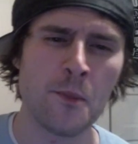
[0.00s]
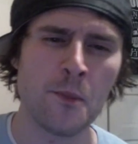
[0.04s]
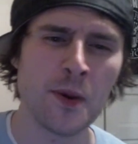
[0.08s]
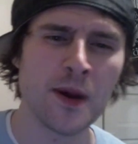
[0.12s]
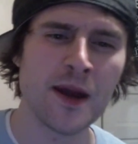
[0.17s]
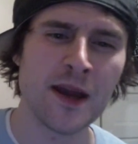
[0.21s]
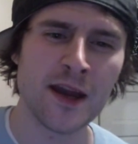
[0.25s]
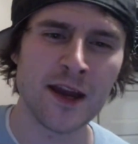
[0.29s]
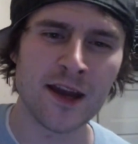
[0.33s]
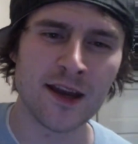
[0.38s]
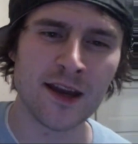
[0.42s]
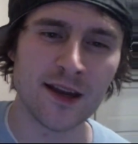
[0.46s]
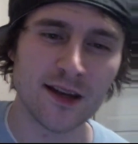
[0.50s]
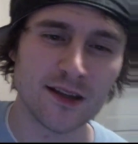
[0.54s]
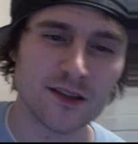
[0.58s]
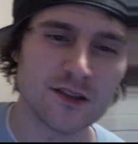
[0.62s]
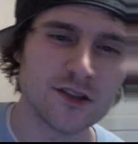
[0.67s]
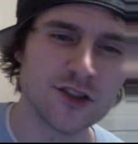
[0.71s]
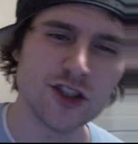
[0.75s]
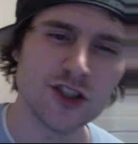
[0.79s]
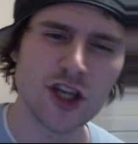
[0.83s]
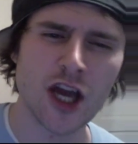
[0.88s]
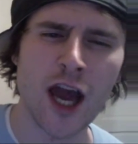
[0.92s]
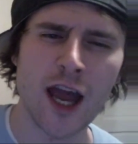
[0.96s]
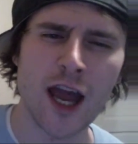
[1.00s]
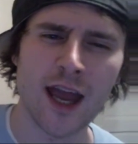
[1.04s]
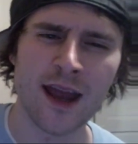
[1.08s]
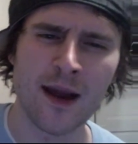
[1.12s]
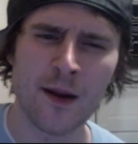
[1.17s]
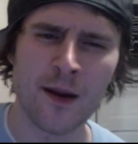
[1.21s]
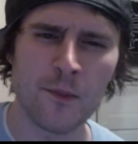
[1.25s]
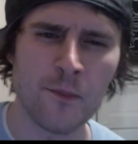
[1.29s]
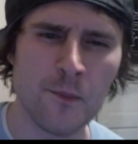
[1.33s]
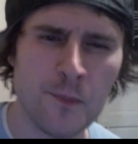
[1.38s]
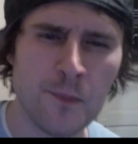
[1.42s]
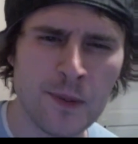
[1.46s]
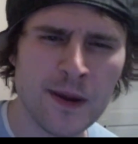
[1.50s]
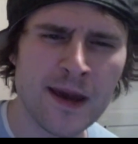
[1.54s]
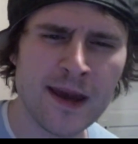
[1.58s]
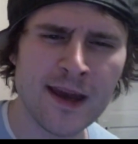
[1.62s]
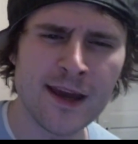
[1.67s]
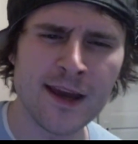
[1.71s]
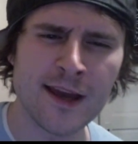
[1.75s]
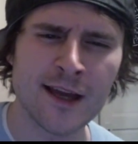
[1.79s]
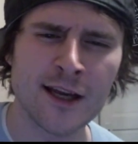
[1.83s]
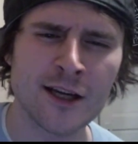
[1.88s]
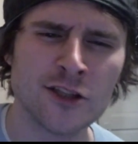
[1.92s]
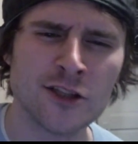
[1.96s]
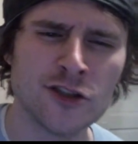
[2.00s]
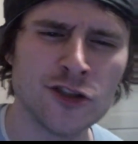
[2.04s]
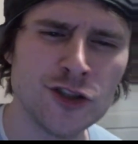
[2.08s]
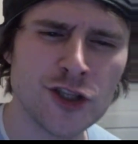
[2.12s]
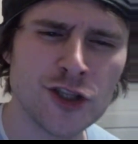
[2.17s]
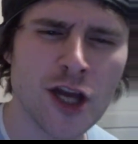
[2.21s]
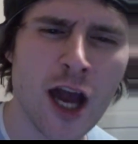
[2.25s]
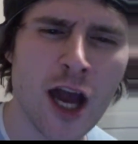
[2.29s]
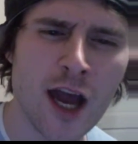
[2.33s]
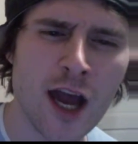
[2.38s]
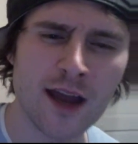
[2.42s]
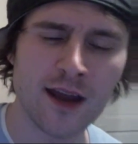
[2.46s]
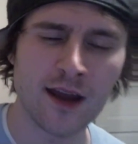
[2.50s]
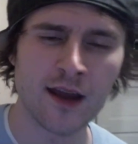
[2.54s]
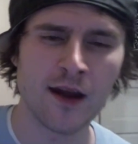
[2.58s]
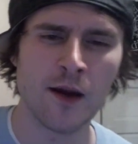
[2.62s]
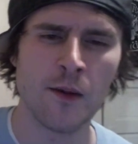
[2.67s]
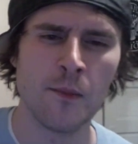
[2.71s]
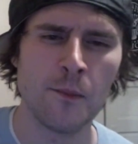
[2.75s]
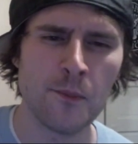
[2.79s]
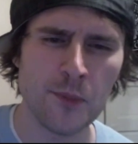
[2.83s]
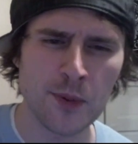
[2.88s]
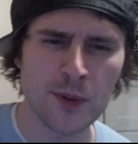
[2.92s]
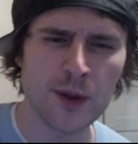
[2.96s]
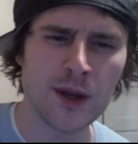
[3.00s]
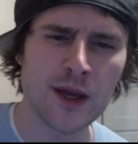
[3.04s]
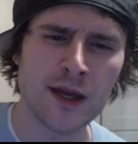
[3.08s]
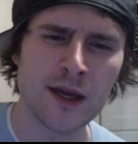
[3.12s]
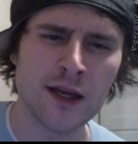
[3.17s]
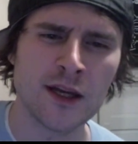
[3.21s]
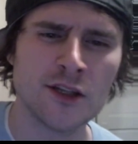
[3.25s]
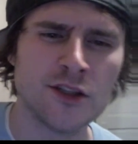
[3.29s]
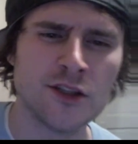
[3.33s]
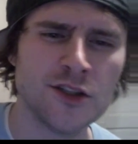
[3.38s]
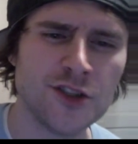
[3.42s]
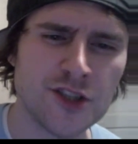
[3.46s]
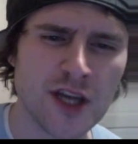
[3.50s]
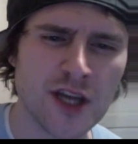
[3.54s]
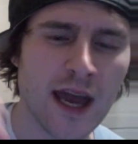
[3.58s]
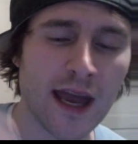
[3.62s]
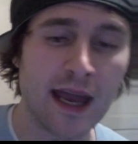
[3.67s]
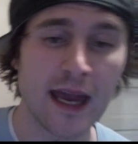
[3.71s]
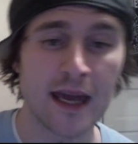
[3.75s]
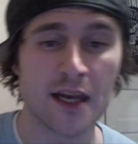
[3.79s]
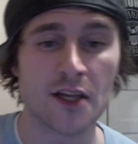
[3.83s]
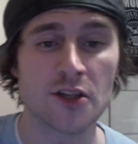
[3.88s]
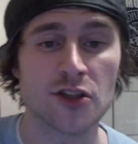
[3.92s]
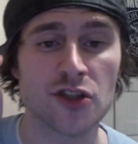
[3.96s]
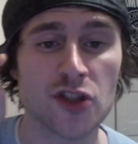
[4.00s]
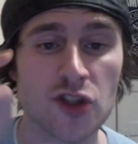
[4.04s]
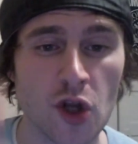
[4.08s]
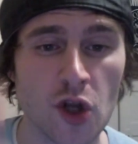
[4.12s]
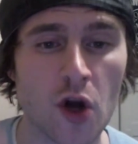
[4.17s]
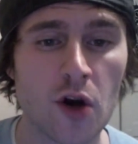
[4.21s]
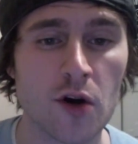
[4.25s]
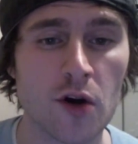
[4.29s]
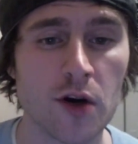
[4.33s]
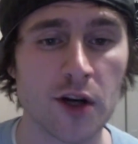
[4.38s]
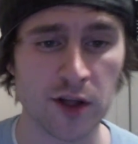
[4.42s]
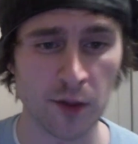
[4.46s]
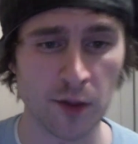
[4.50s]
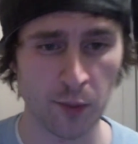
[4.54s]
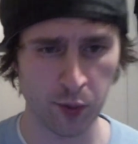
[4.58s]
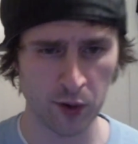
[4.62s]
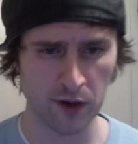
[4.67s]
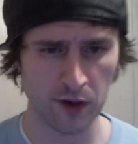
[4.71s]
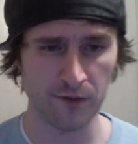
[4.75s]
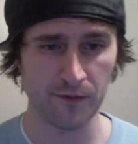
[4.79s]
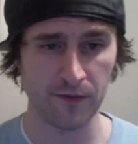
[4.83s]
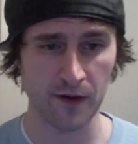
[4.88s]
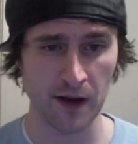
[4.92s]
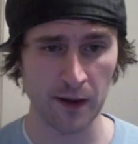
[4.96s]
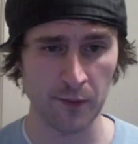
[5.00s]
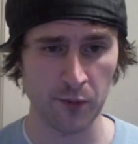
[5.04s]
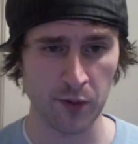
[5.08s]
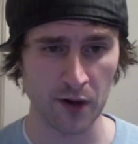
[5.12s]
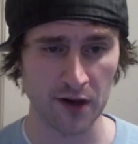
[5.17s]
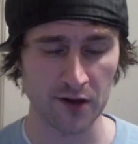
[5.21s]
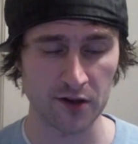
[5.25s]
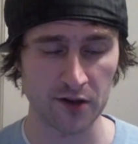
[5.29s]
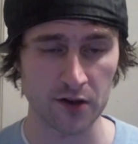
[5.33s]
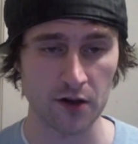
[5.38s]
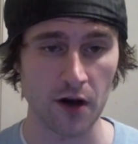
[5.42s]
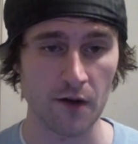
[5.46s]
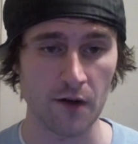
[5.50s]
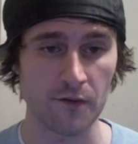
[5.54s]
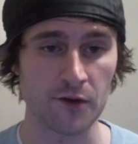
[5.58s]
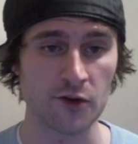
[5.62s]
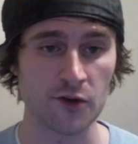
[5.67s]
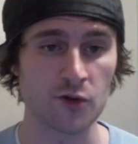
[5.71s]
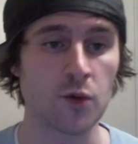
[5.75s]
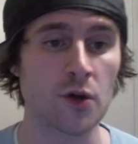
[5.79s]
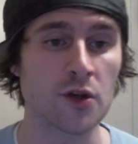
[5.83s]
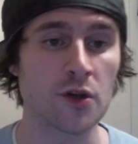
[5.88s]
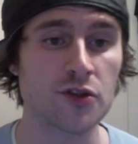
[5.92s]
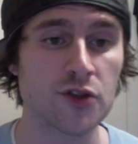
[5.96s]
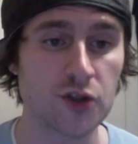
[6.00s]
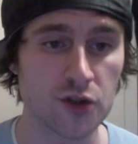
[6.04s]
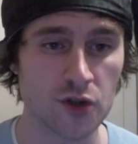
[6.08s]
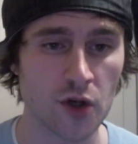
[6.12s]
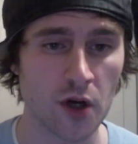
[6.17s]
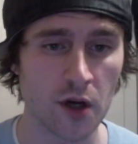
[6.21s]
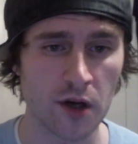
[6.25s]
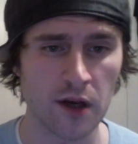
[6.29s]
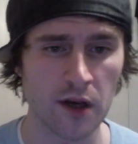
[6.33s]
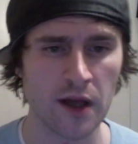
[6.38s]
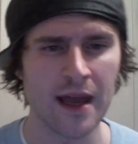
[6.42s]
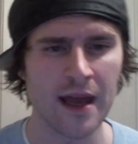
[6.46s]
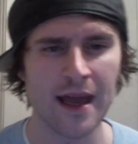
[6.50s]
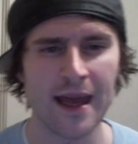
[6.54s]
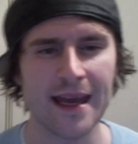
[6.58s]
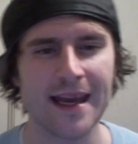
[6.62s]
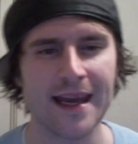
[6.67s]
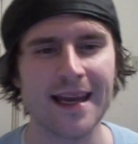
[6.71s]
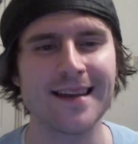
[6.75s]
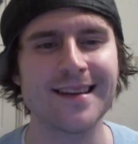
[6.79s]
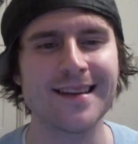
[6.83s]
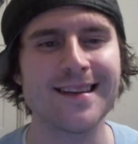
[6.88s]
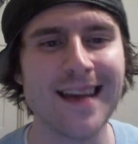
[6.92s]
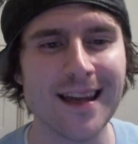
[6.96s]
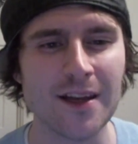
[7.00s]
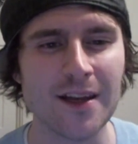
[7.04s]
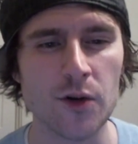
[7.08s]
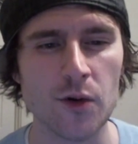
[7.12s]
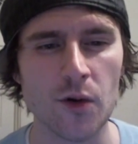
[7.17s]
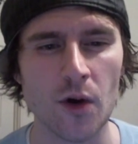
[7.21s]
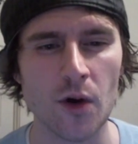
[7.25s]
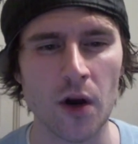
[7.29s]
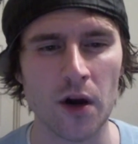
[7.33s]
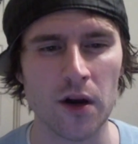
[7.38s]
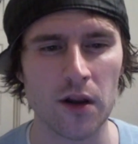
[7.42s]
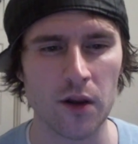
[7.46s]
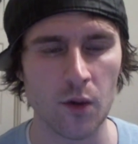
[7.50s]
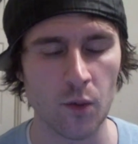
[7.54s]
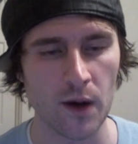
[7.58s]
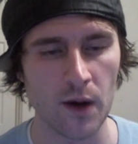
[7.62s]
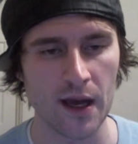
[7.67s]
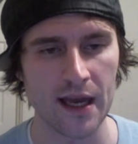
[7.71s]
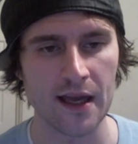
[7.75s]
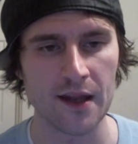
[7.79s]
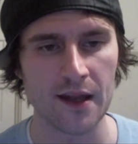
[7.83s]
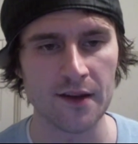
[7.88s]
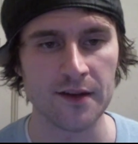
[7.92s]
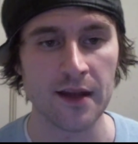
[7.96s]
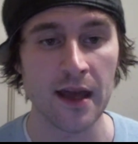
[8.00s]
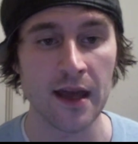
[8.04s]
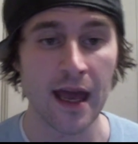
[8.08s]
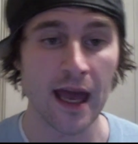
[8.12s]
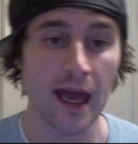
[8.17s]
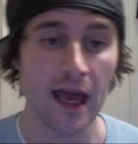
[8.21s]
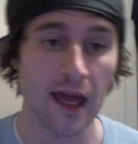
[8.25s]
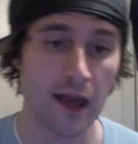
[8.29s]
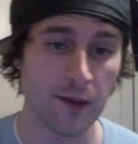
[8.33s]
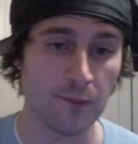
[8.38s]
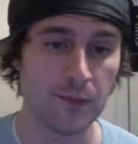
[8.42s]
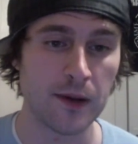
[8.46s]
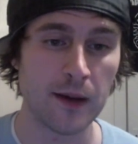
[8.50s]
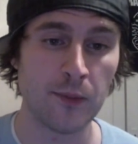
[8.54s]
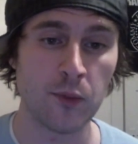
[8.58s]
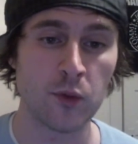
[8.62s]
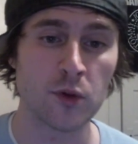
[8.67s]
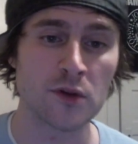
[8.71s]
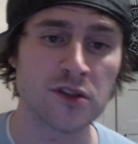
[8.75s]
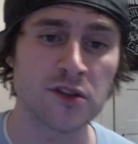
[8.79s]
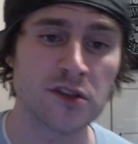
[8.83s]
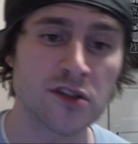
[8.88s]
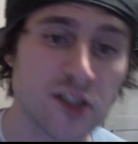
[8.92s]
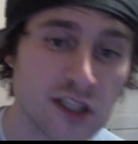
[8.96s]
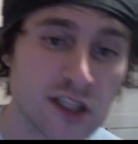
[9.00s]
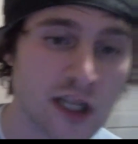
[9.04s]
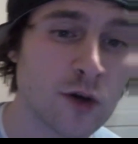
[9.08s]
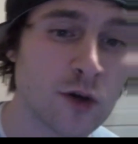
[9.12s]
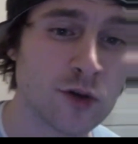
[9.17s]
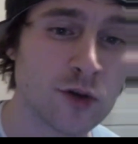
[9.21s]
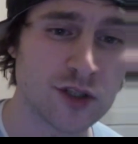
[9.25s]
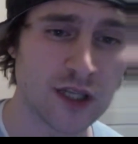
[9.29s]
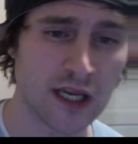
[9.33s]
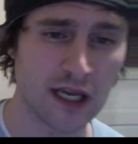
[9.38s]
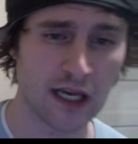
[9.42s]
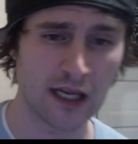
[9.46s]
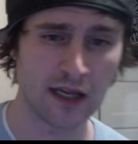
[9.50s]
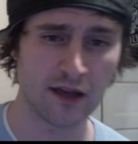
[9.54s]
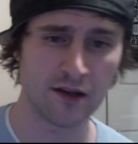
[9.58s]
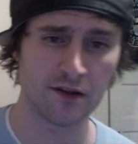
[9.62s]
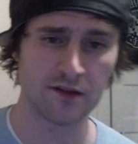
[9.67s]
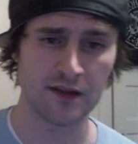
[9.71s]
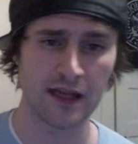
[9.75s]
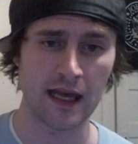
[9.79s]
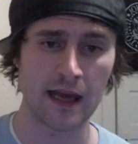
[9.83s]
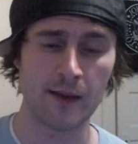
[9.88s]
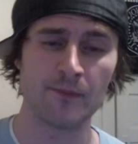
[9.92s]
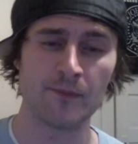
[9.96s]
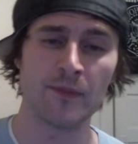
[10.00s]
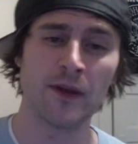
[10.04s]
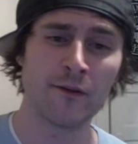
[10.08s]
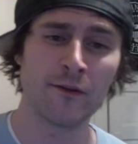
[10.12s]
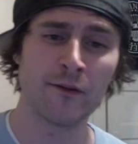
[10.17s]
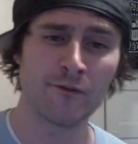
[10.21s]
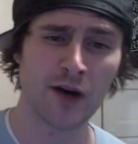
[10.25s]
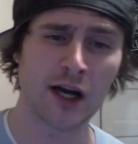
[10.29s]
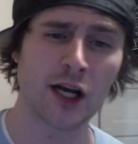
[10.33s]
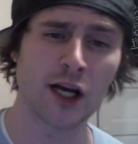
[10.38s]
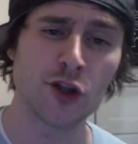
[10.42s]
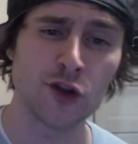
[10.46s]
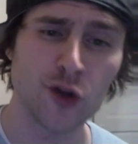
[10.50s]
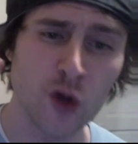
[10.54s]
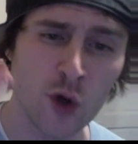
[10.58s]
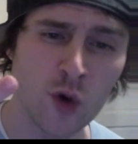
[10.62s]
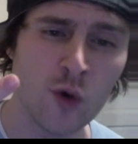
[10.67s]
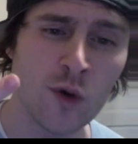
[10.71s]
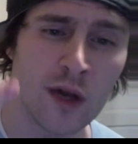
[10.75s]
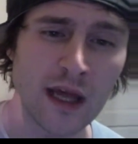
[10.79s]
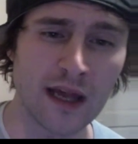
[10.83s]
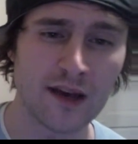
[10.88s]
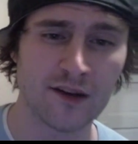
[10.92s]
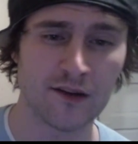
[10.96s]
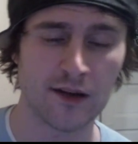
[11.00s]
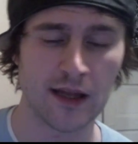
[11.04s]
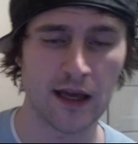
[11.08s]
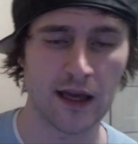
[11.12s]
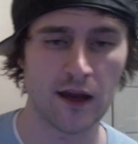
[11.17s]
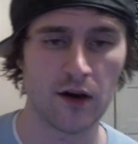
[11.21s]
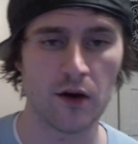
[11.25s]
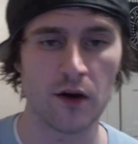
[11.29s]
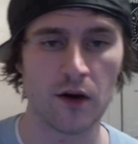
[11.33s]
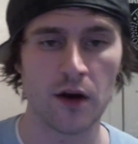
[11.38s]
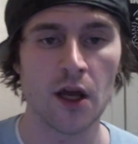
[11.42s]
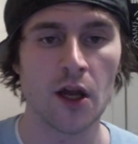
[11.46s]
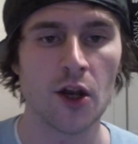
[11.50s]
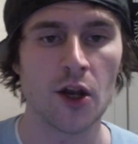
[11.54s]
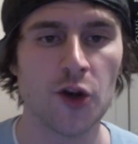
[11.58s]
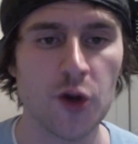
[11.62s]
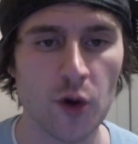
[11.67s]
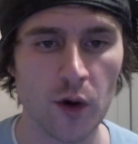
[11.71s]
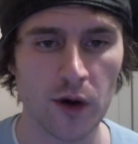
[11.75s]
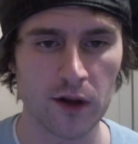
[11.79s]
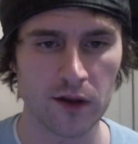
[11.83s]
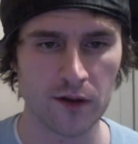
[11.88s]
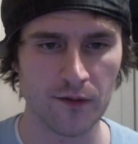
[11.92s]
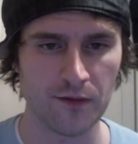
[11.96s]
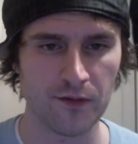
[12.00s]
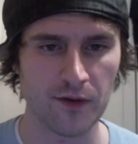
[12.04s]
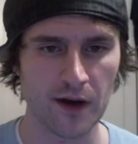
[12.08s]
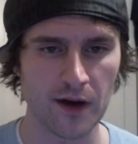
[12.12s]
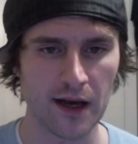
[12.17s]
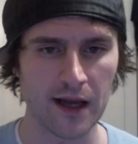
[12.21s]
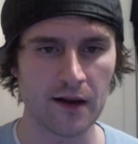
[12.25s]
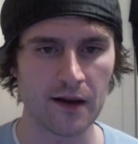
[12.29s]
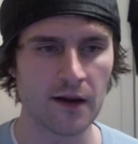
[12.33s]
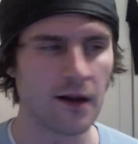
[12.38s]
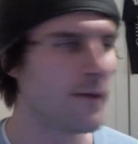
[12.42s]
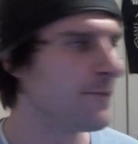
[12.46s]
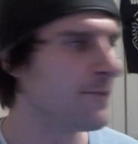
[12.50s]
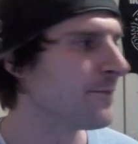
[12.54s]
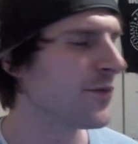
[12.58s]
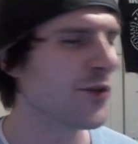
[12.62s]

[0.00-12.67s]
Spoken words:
BJ, BJ, BJ. And it started the pre-fight press conference where it should. It continued on the weigh-ins, and people were still chanting his name fucking 2 days later during the fight.